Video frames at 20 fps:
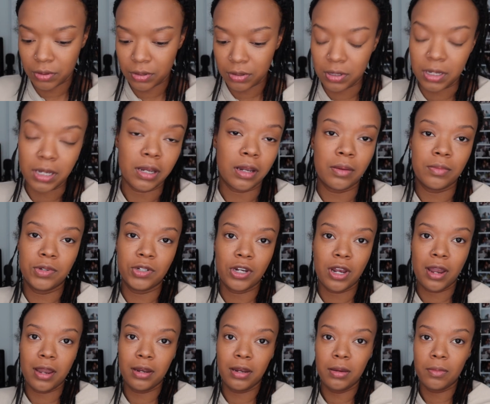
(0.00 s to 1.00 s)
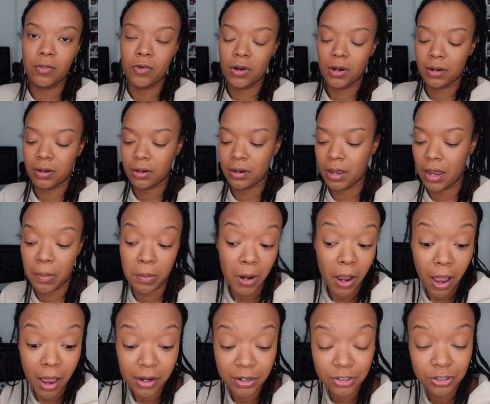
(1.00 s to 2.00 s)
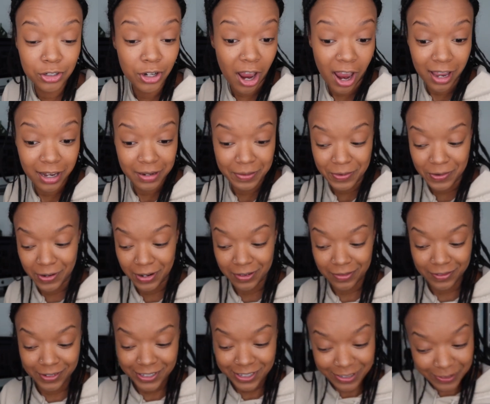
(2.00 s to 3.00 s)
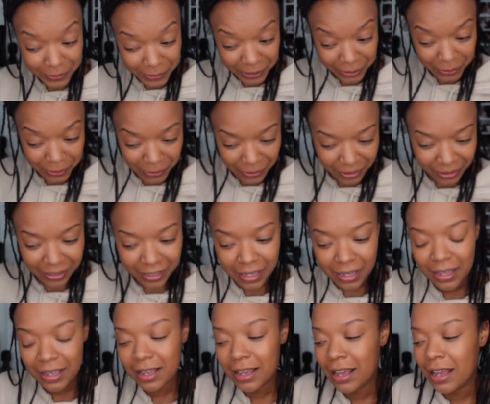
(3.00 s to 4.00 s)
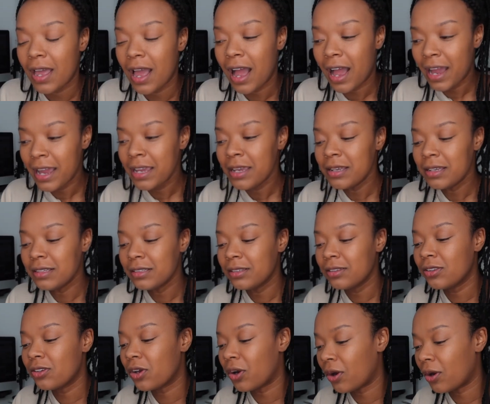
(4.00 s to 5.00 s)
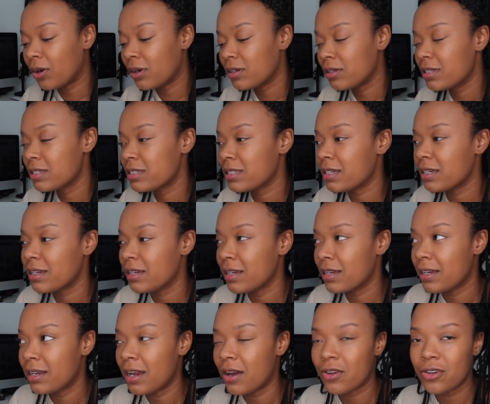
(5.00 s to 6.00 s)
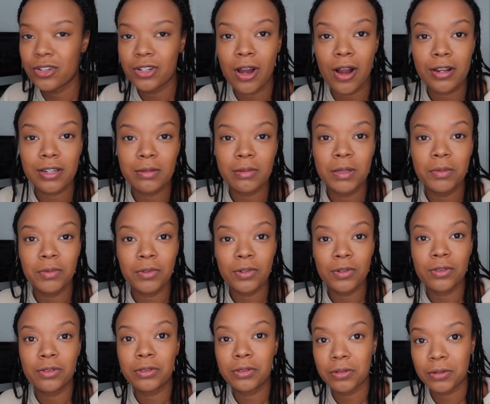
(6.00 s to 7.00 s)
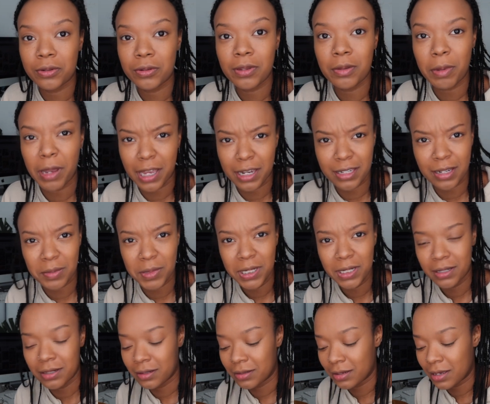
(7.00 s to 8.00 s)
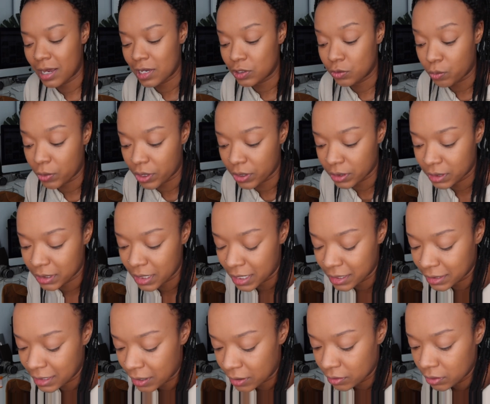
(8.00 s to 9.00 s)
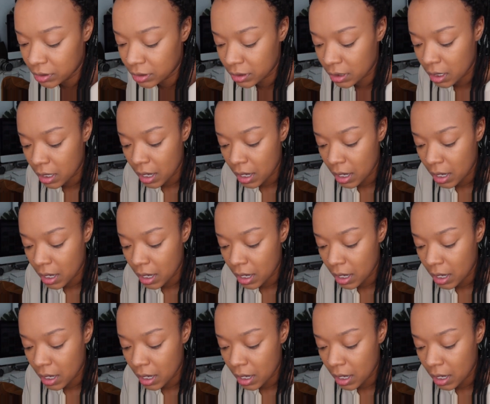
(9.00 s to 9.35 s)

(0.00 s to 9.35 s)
think I'm shy anymore. I'm not shy anymore, which is really cool. I learned how to talk to people through the pandemic, as weird as that sounds.